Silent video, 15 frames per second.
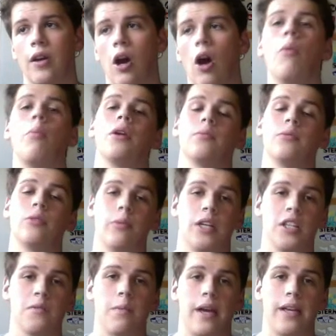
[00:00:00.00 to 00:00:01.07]
open up too many
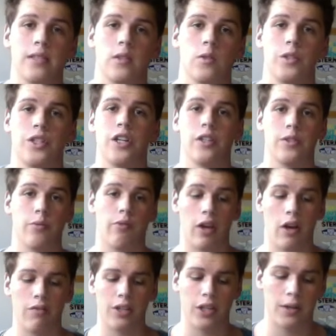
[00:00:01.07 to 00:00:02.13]
spaces which he has to
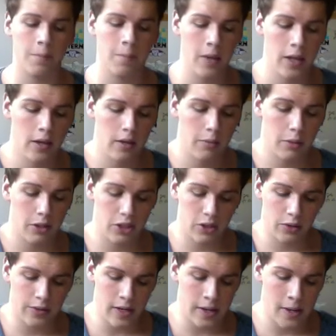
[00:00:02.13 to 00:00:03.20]
recover then by
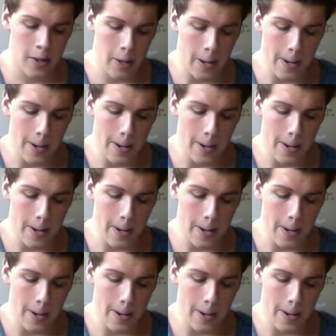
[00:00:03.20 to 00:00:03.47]
Jose.